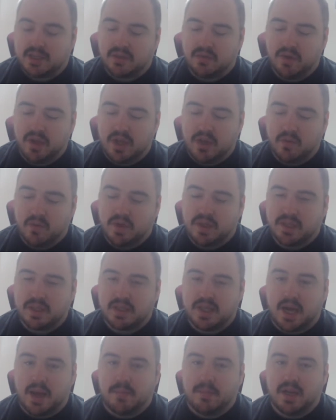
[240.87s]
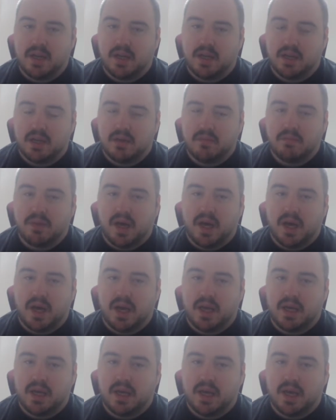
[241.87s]
week was dominated
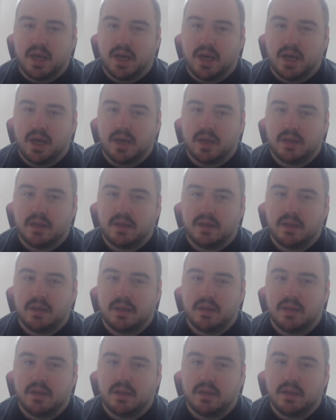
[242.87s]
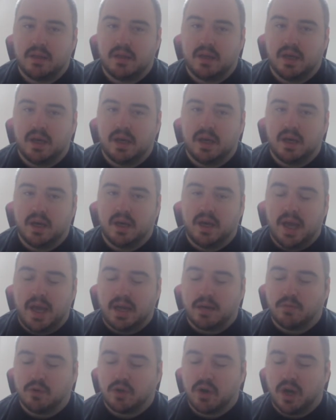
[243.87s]
by
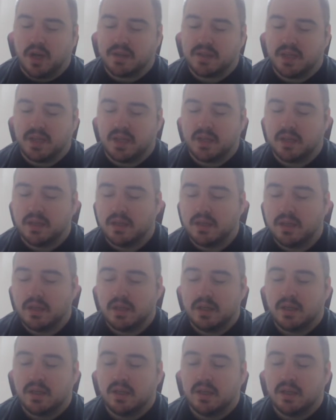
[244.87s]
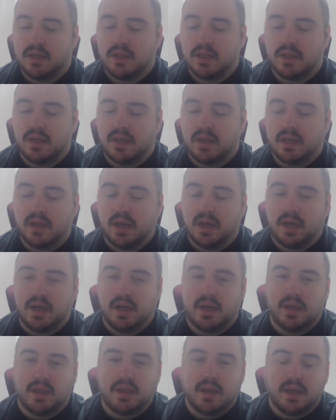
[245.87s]
Animal Crossing.
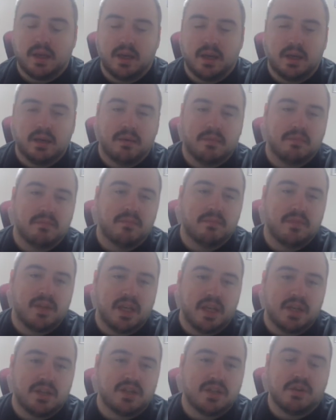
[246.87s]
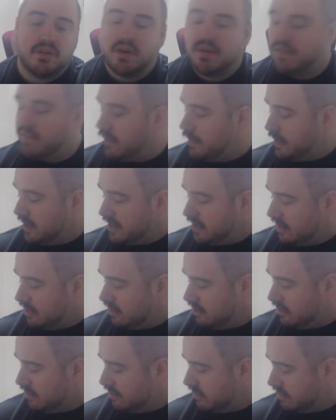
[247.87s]
The issue of
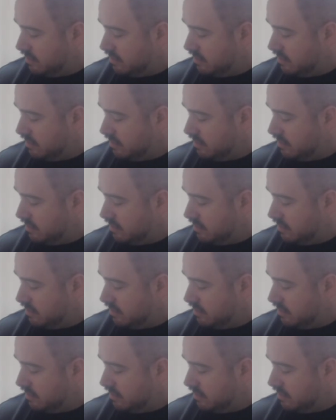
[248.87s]
Famitsu.